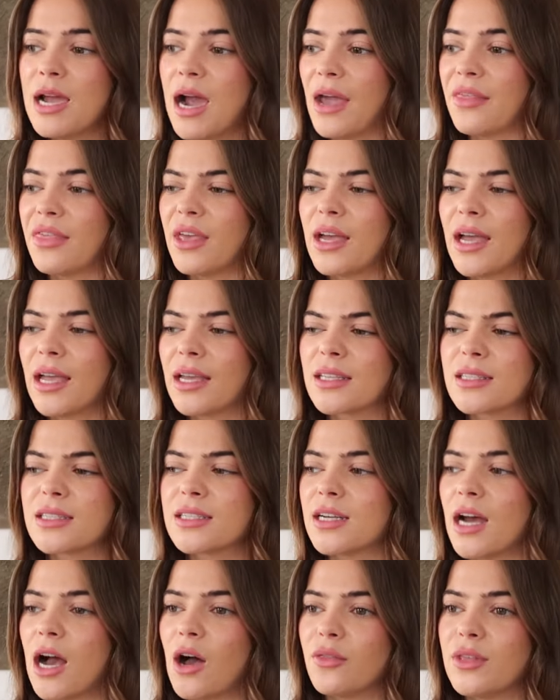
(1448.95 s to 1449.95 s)
I think I can
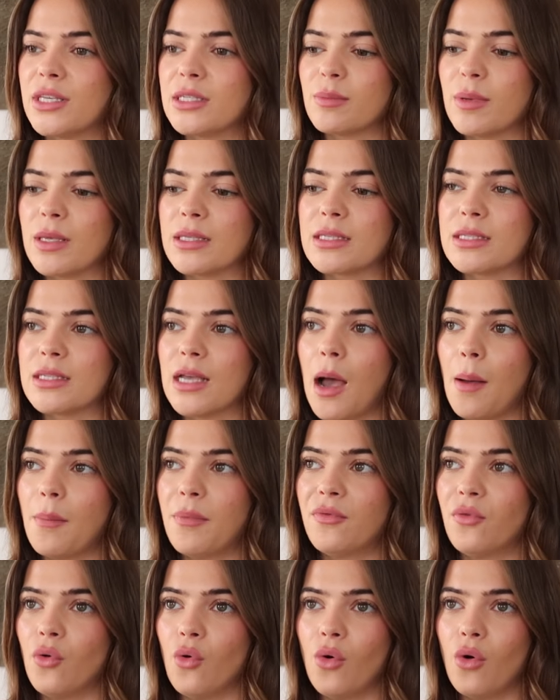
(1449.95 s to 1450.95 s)
style these pieces up
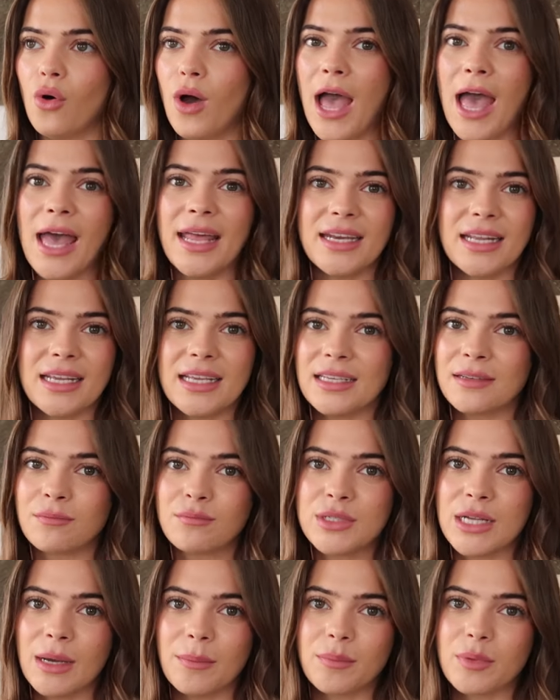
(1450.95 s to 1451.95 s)
for any
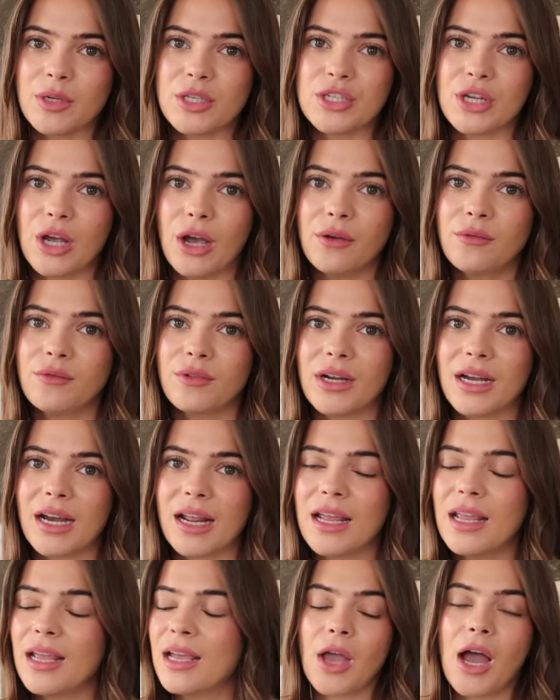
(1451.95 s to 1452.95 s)
temperature,
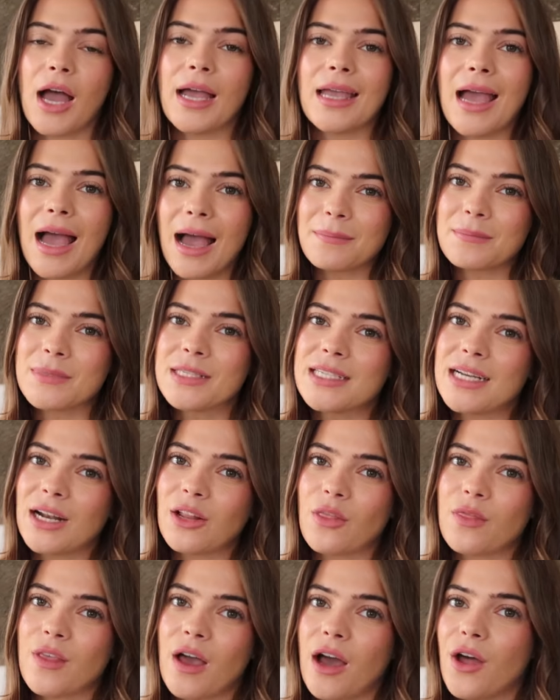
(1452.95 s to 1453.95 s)
really. I am still
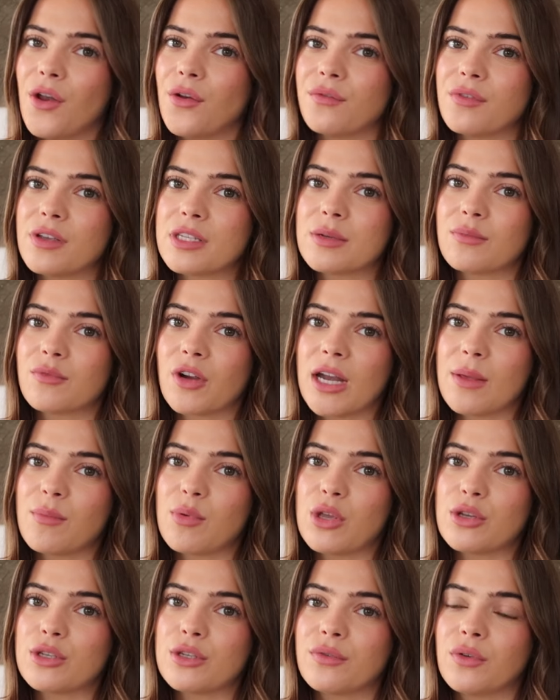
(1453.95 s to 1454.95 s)
on the hunt for some really
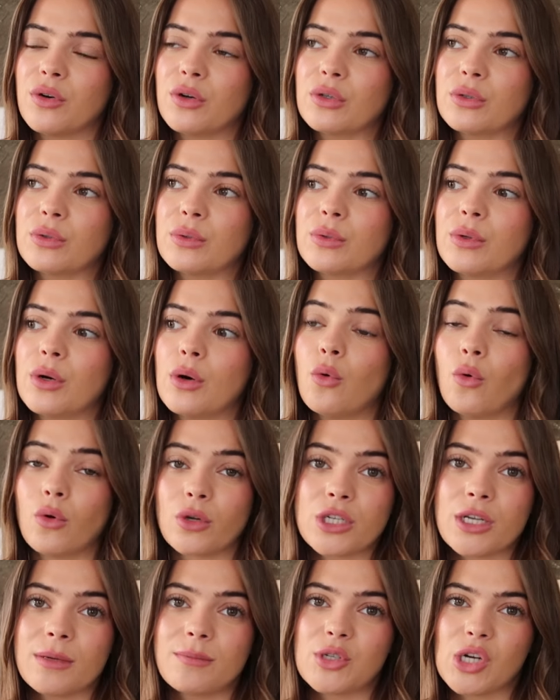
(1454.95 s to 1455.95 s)
beautiful
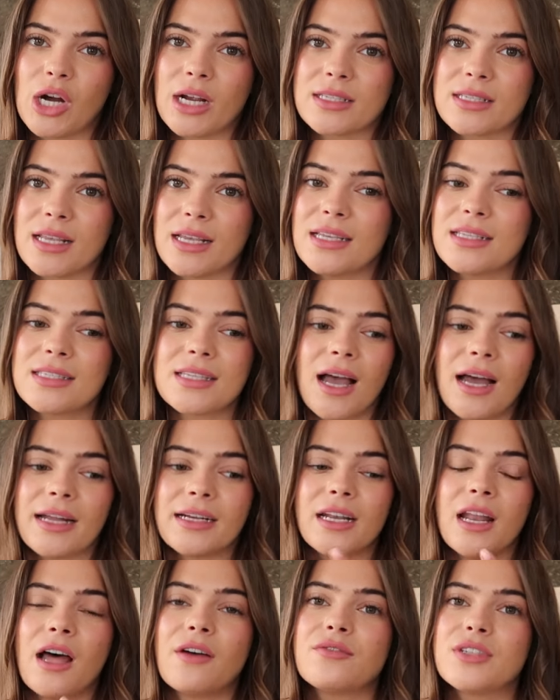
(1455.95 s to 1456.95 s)
autumn dresses.
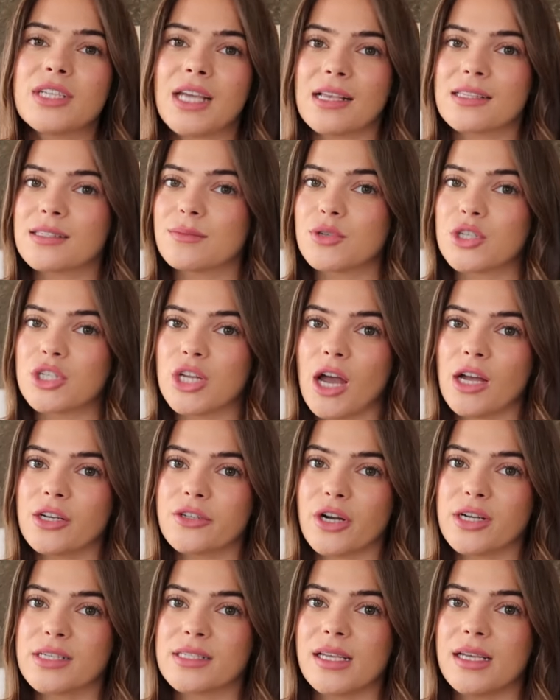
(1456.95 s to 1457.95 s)
I'd love to get some shirt
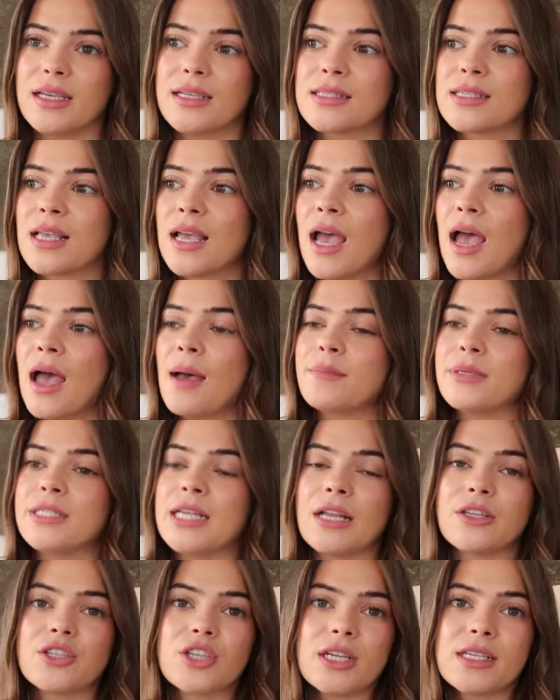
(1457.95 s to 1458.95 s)
dresses,
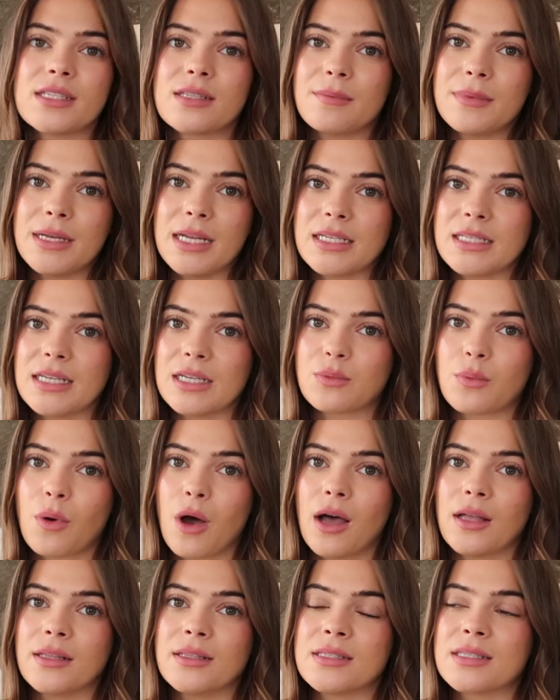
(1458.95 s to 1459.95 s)
potentially some knitted
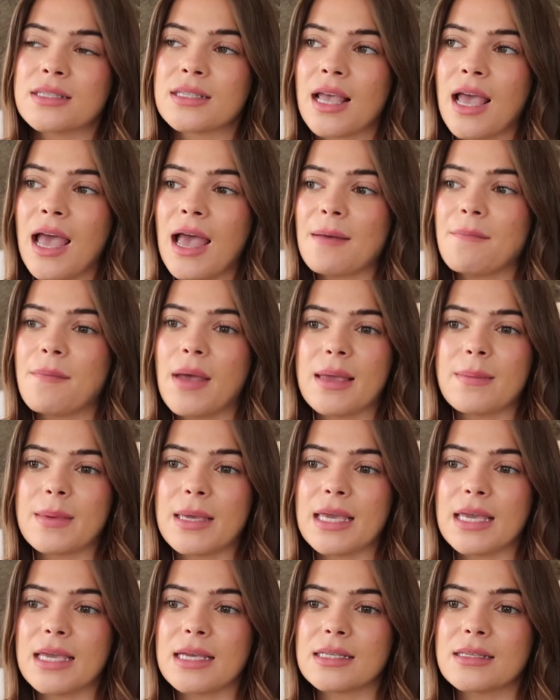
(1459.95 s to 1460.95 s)
ones,
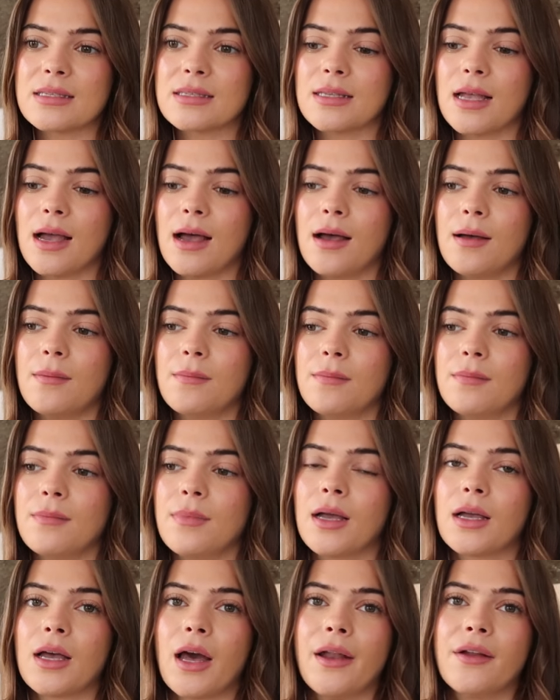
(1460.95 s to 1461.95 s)
maybe some
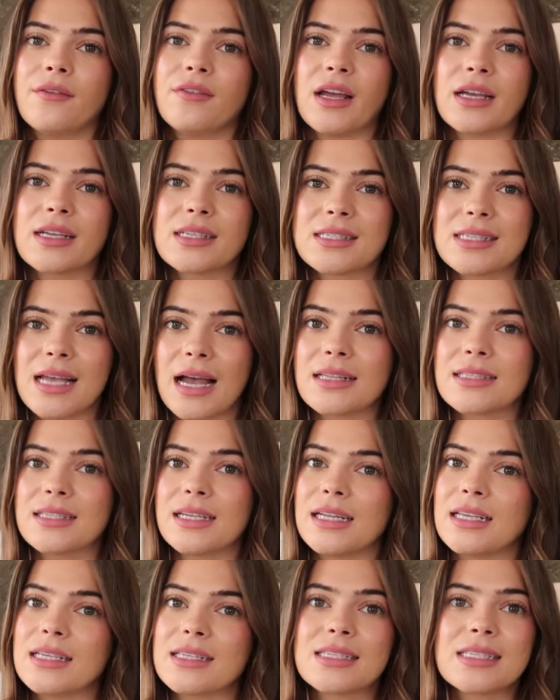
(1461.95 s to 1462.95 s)
kind of like
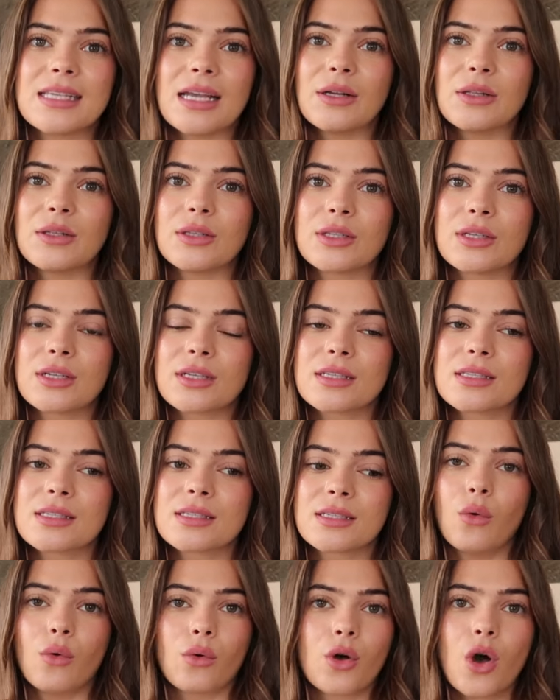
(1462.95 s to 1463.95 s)
satiny
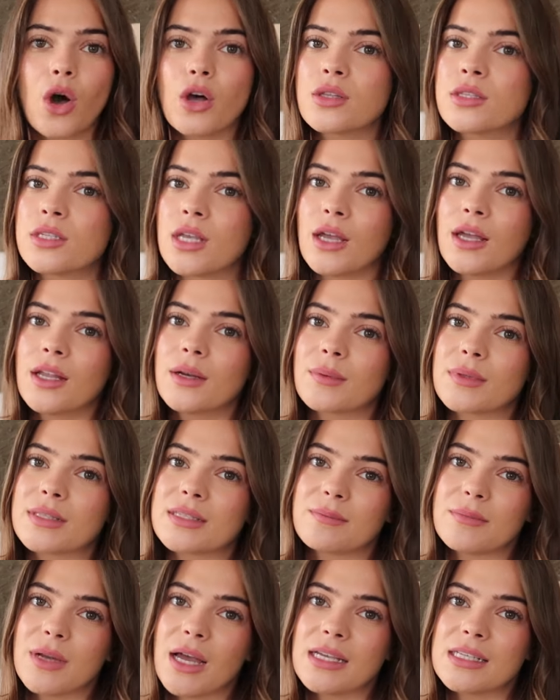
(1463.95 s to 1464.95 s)
silks or cotton with
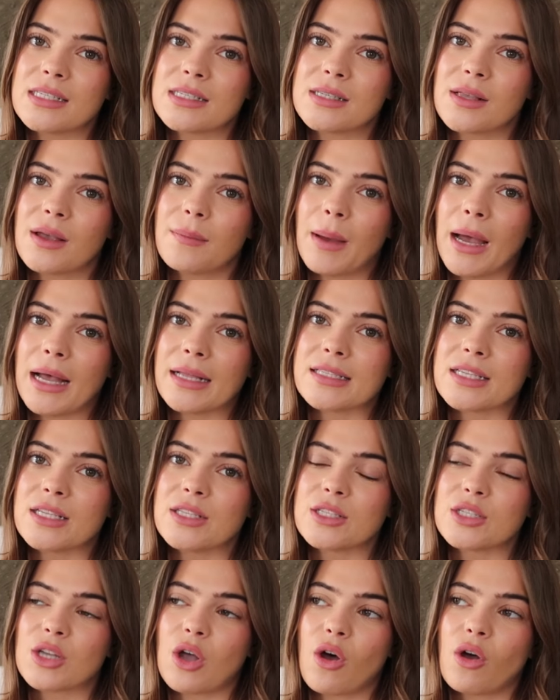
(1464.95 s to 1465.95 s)
some nice
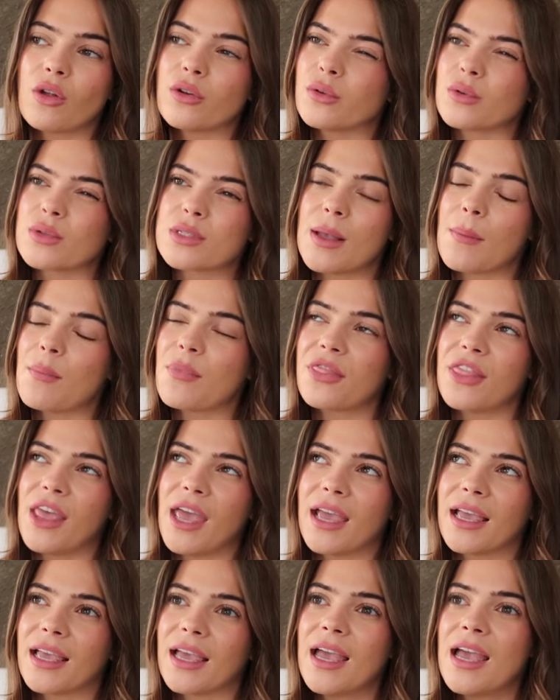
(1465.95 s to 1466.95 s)
patterns on or
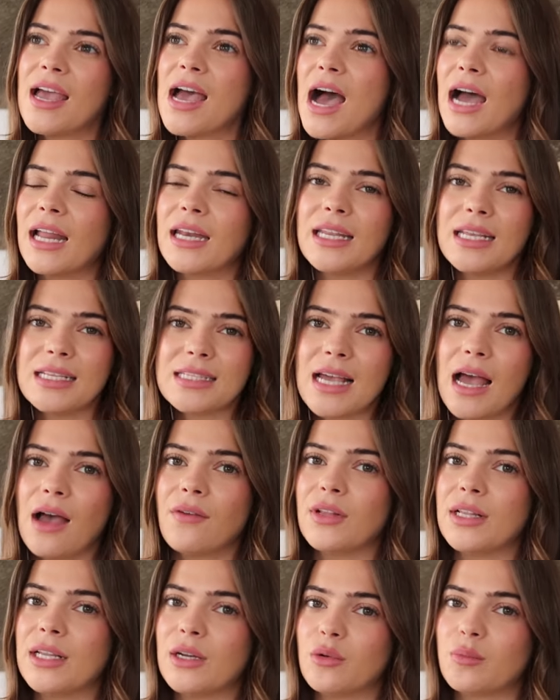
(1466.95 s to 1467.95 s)
something. I need to
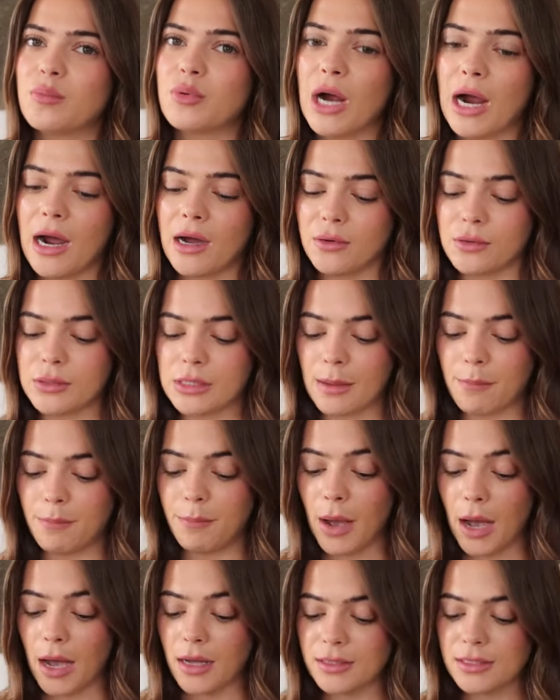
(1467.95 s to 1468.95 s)
have a little browse,
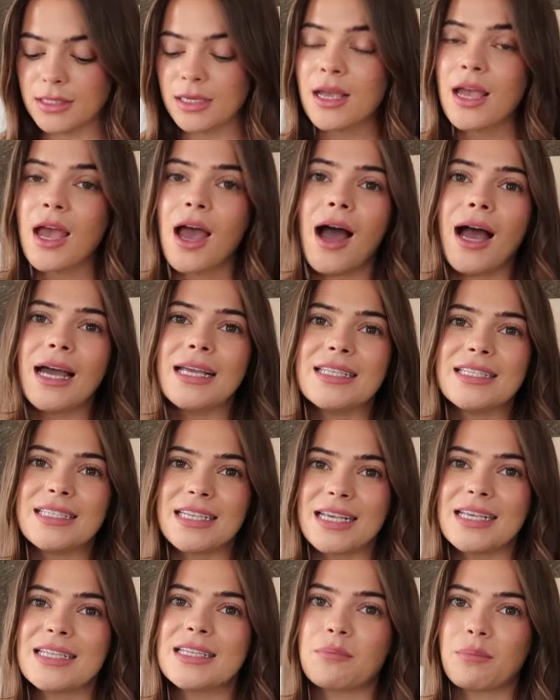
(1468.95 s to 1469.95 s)
but I
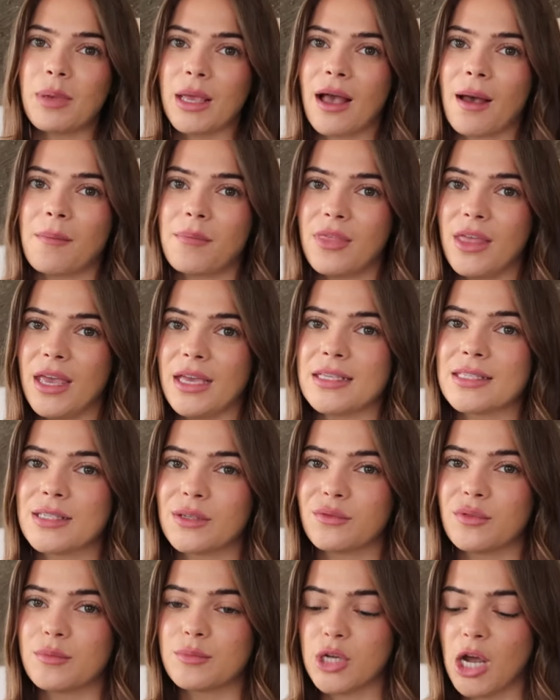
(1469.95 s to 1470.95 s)
did pick up this
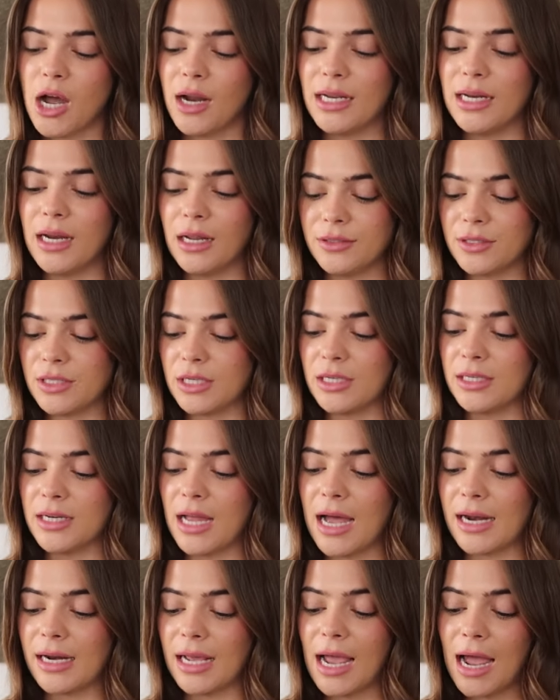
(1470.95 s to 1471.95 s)
from Charlie London
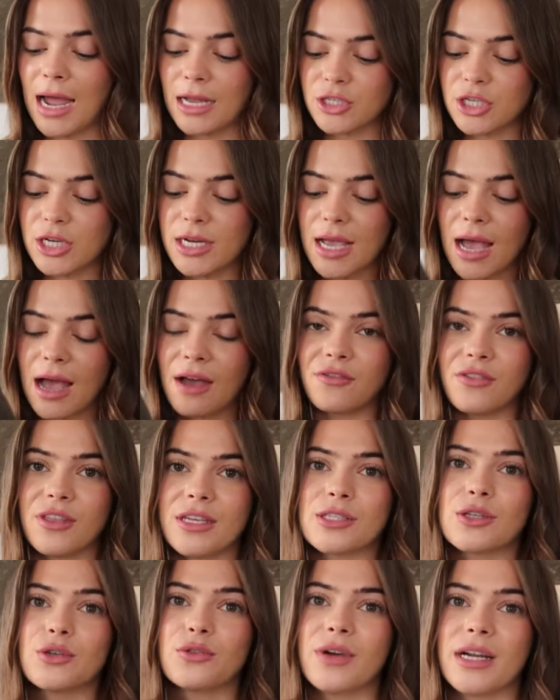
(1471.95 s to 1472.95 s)
and I actually have
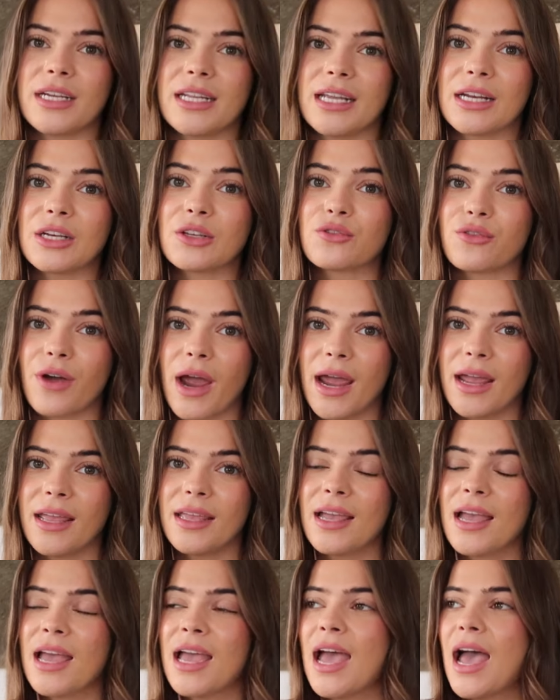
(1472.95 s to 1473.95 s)
this already in
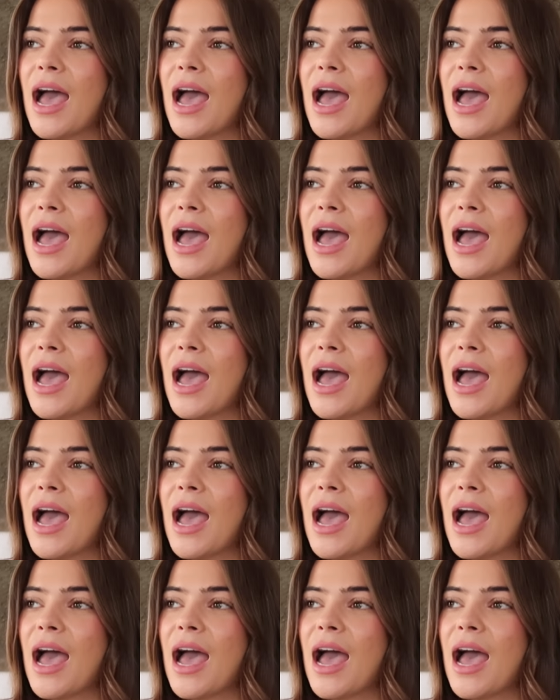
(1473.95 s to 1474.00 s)
grey.